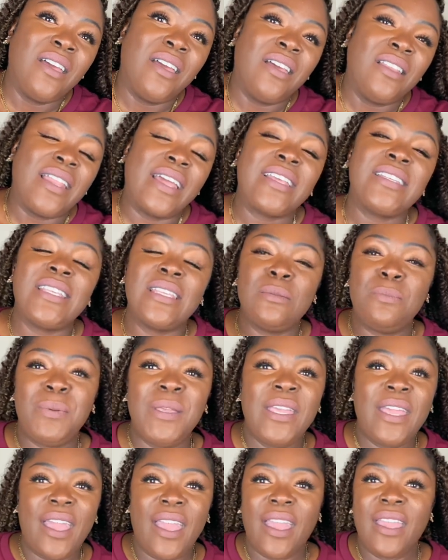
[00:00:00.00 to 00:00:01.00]
like, it says
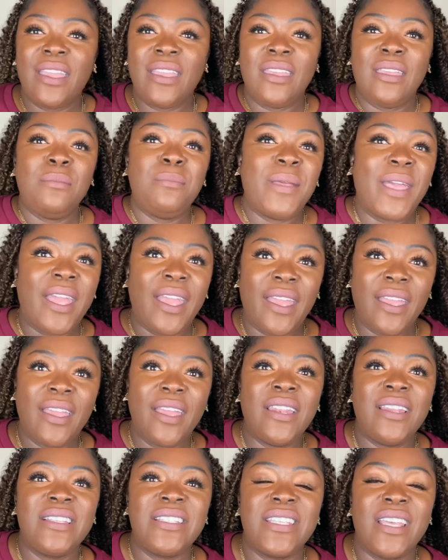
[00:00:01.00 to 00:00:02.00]
bae, bae,
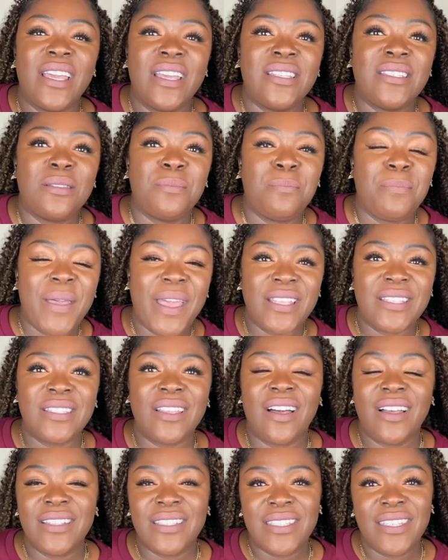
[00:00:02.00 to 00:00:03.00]
and it says best
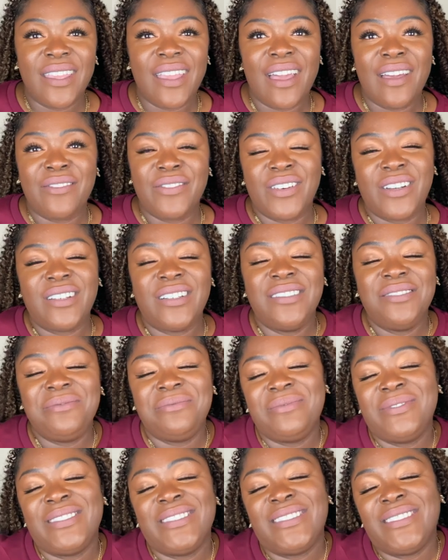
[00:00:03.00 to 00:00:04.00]
auntie ever.
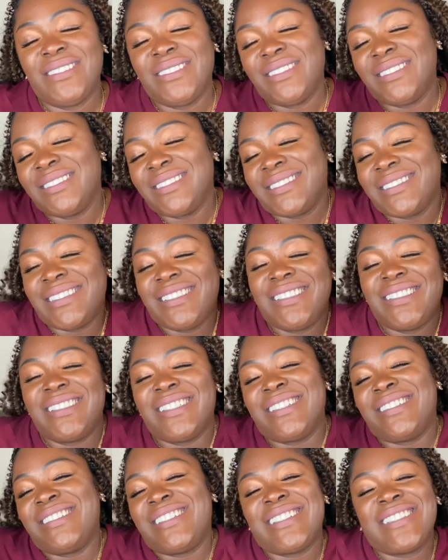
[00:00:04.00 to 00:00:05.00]
You
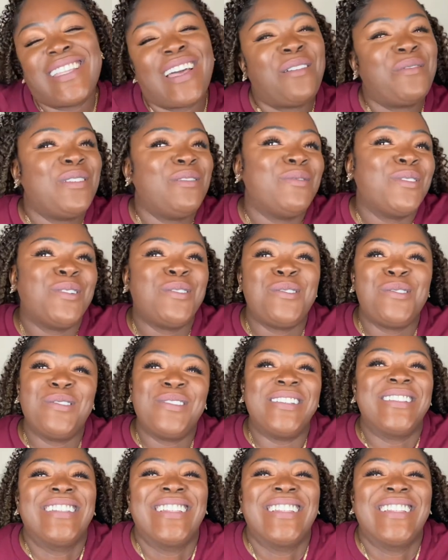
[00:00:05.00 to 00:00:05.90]
know, that's how we roll.